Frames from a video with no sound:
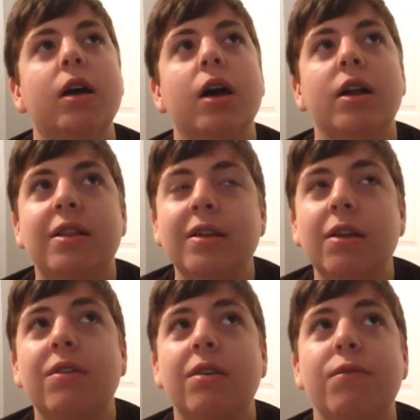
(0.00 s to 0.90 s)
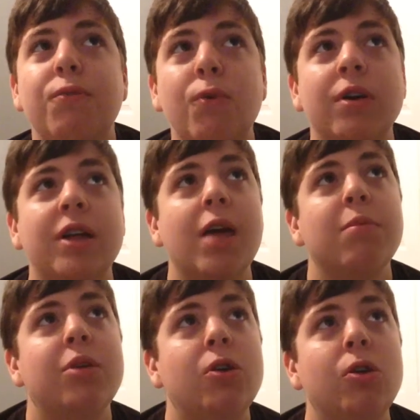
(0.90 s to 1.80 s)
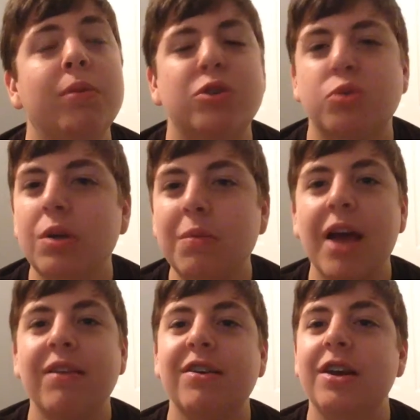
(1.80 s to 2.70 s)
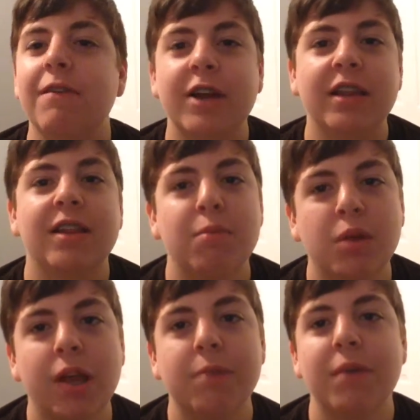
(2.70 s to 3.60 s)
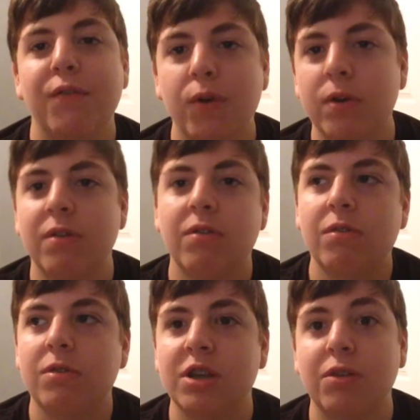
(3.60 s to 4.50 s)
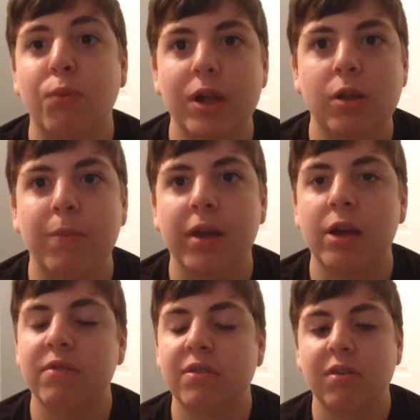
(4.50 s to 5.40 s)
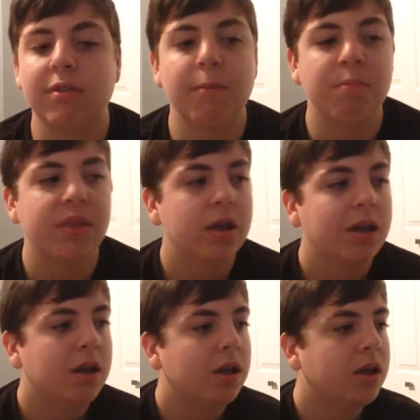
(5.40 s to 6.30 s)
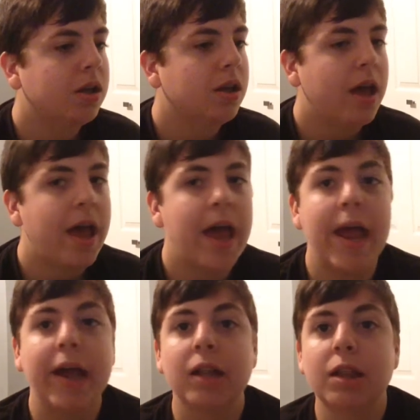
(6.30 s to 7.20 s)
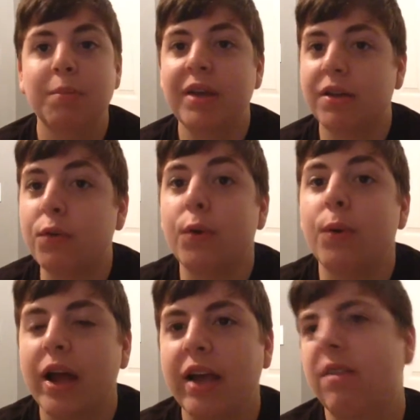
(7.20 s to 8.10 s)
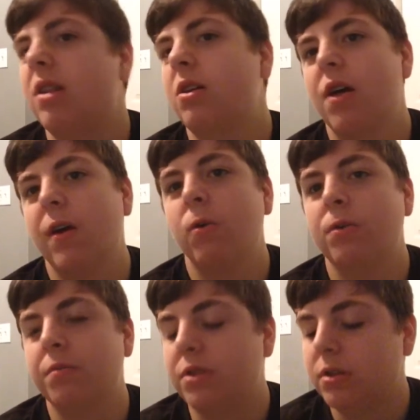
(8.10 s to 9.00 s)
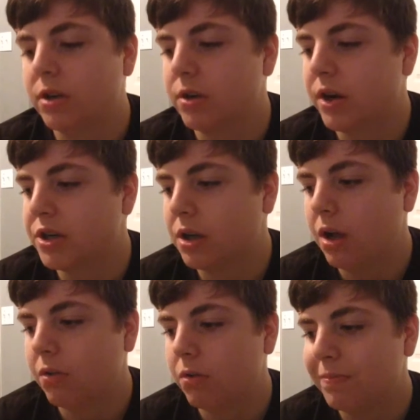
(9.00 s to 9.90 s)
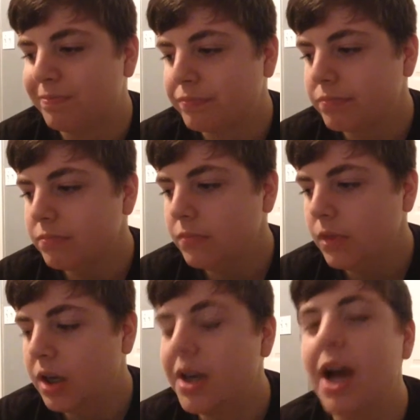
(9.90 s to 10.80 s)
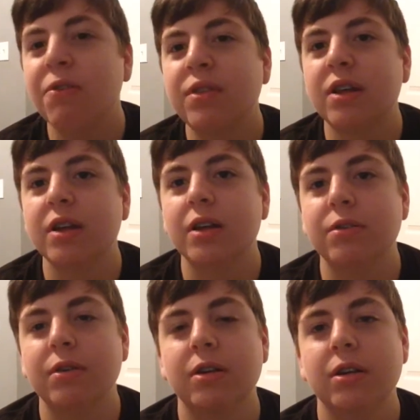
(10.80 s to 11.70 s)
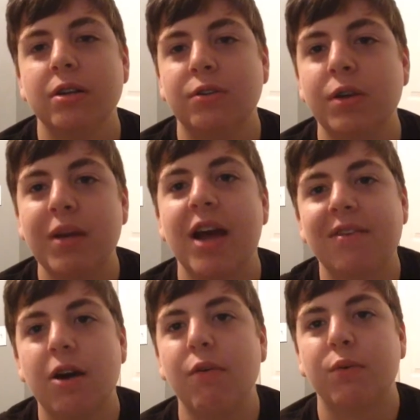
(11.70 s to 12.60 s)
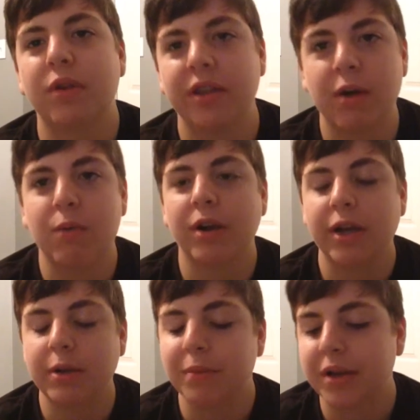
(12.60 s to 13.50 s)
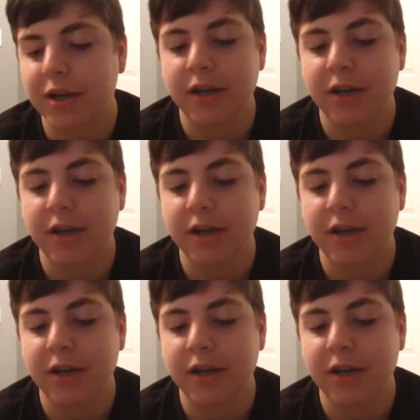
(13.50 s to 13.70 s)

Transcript: A Nintendo 64, GameCube, Dreamcast. I could never get to emulate on my phone. It's just way too big of a system. And the PS2. I guess you can call that old generation console. Now, the Dreamcast I always wanted to get working, but